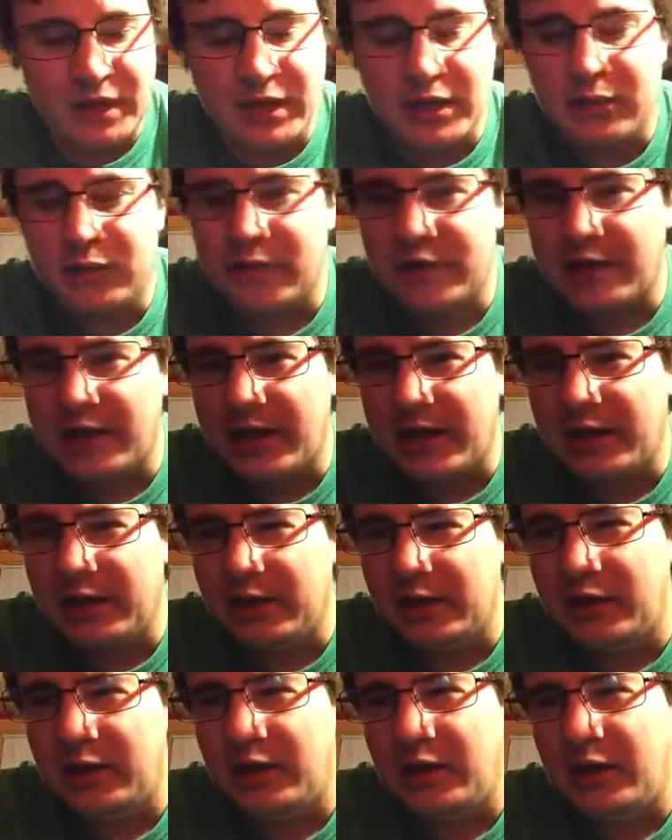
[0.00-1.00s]
He was a
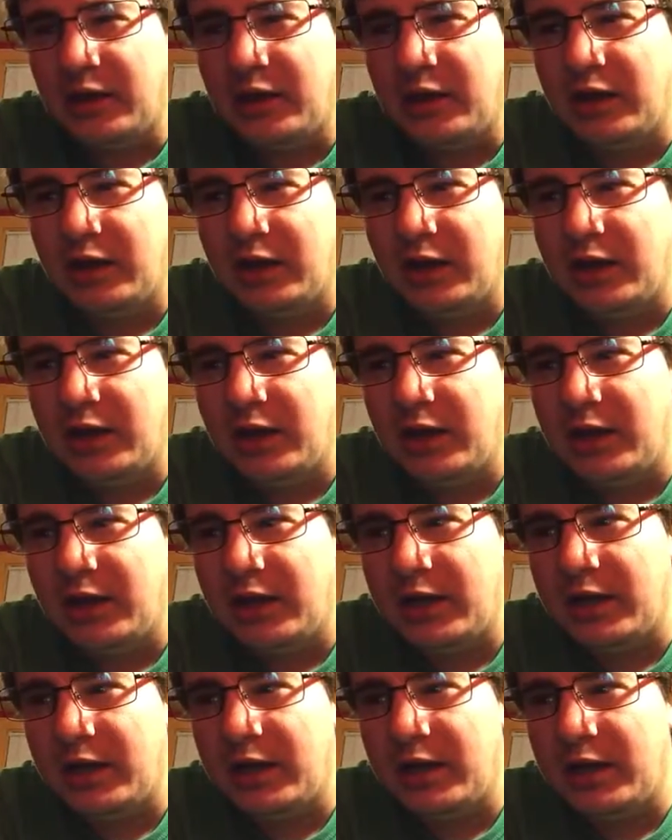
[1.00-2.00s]

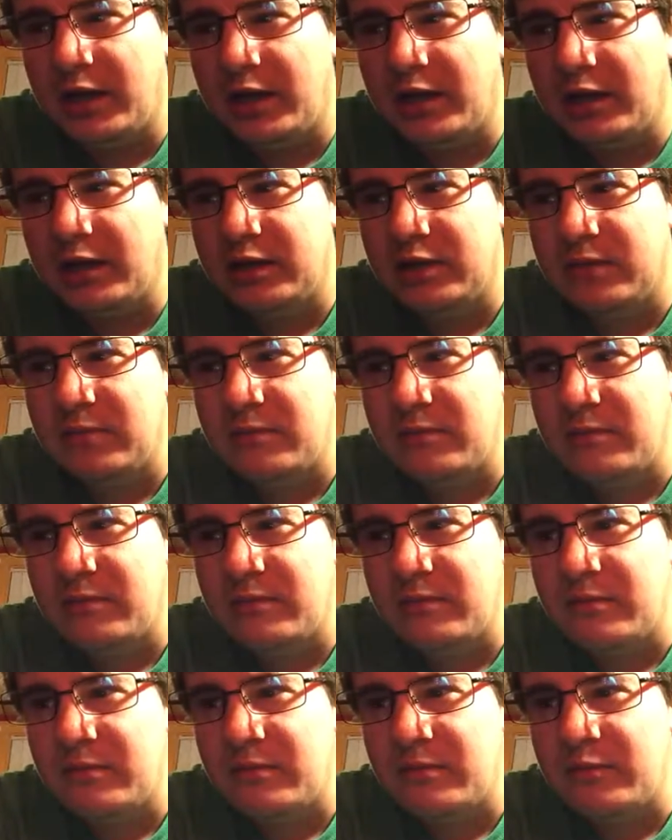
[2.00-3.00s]

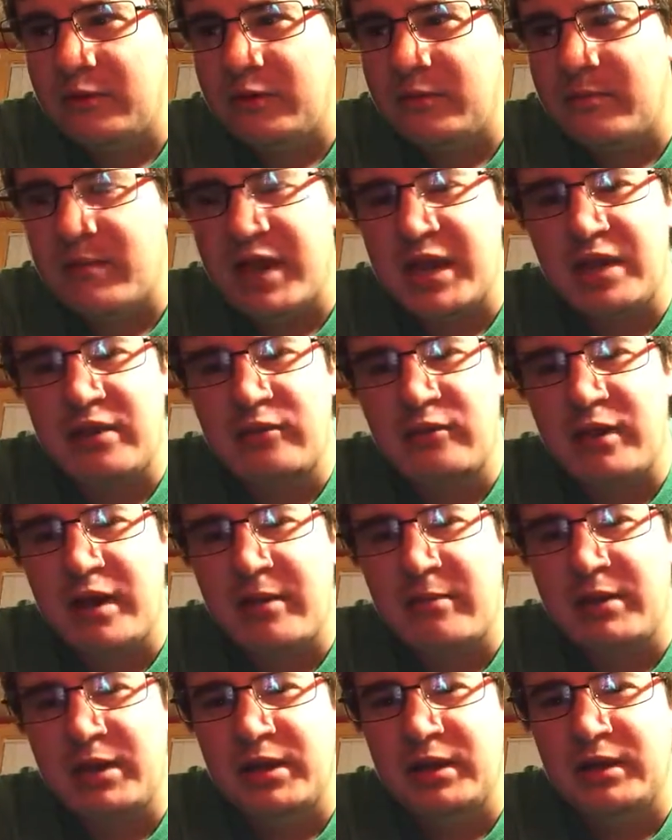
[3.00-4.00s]
lion's mane
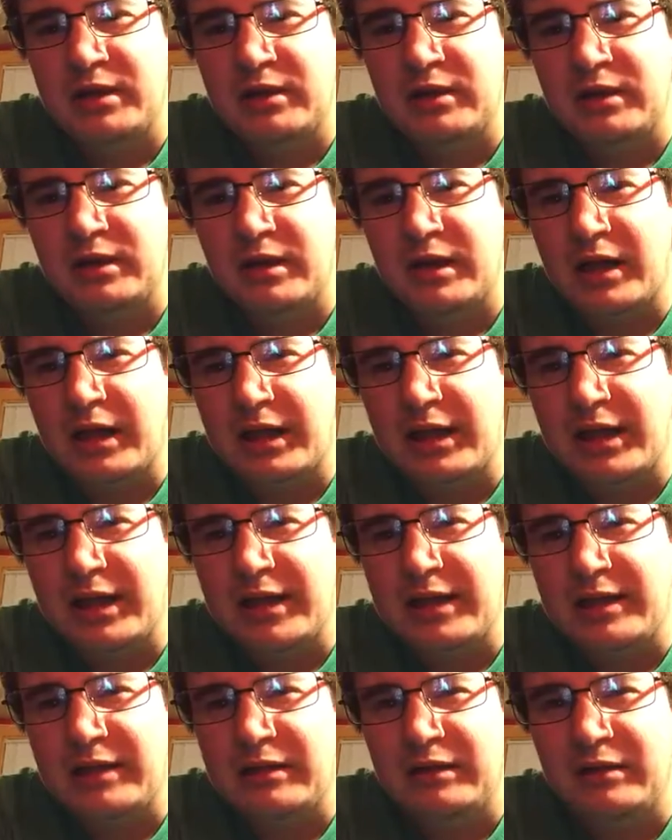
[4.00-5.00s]
rabbit, I
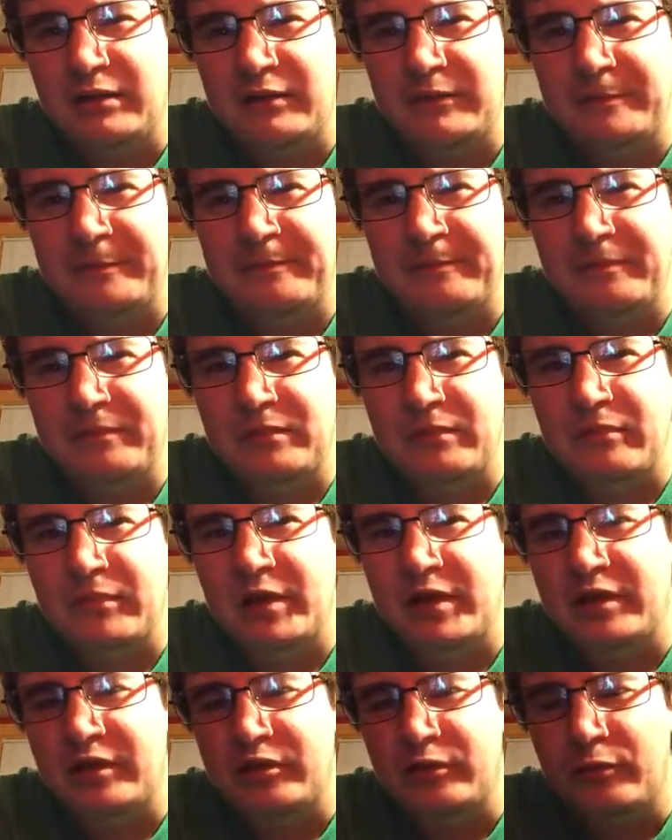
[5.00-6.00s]
think,
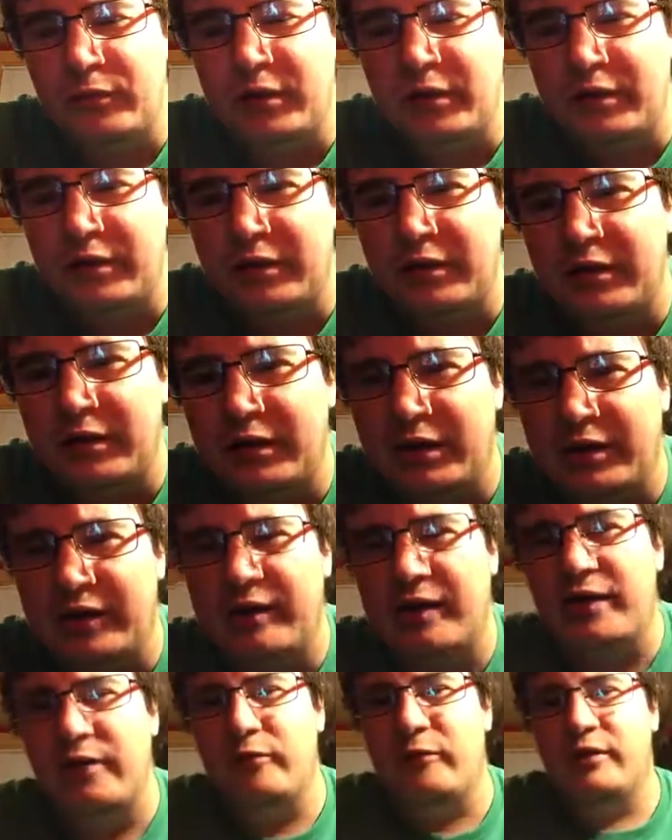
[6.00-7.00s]
because where
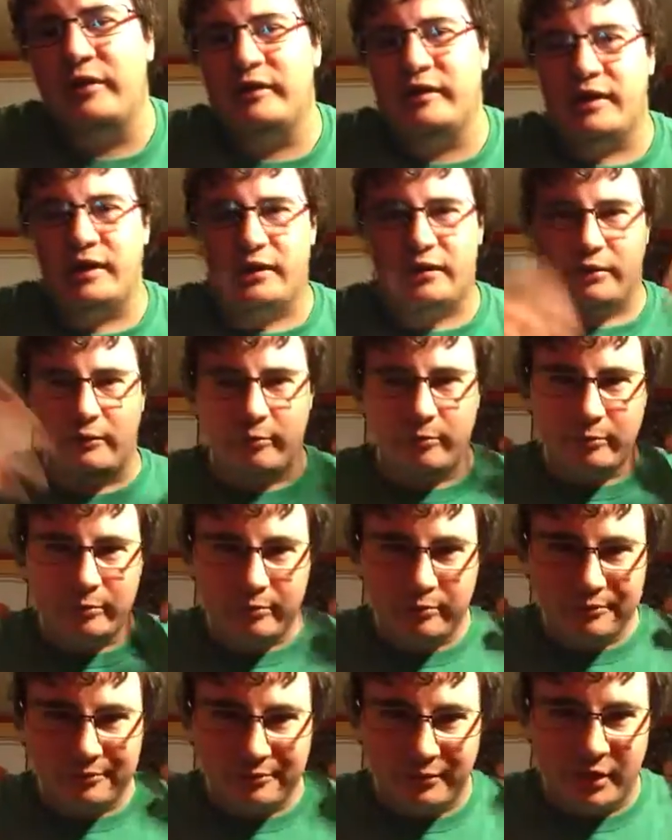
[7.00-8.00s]
his head was, he had the
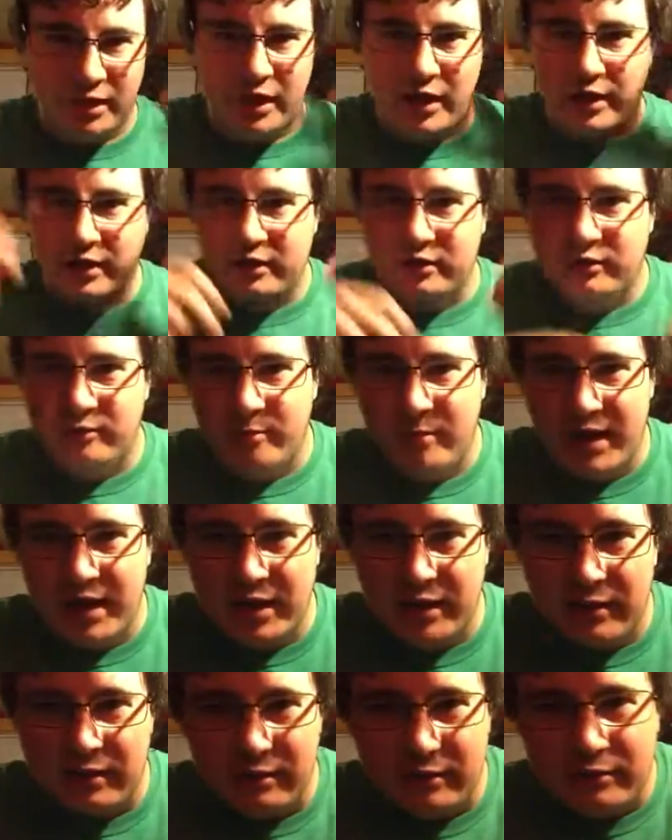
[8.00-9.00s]
lion's
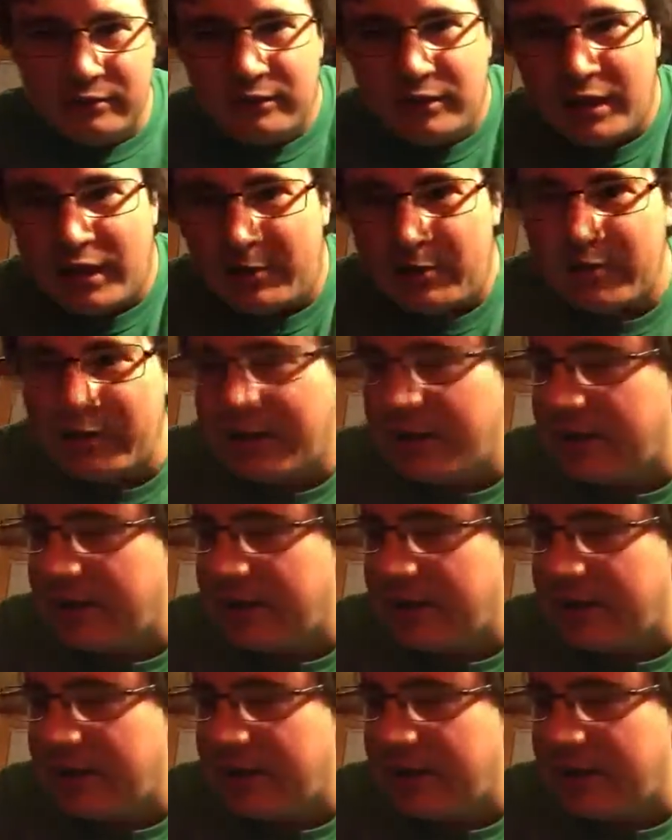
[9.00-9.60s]
mane type